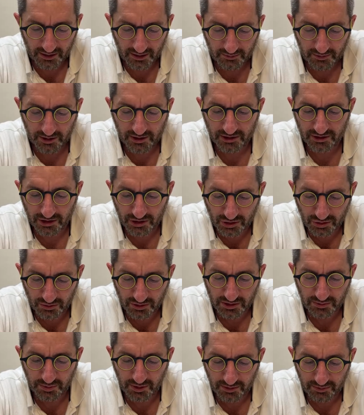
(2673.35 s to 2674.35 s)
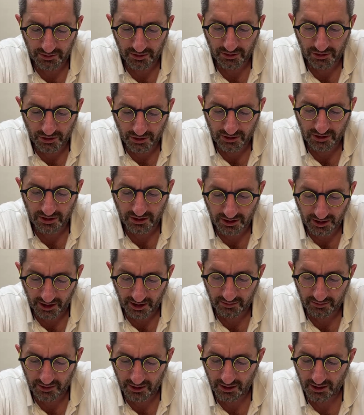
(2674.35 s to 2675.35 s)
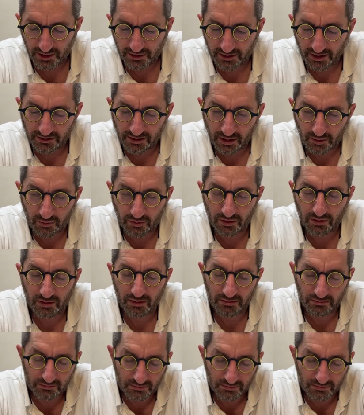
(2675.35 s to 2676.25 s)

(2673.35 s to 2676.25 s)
because the Jewish people could claim that it was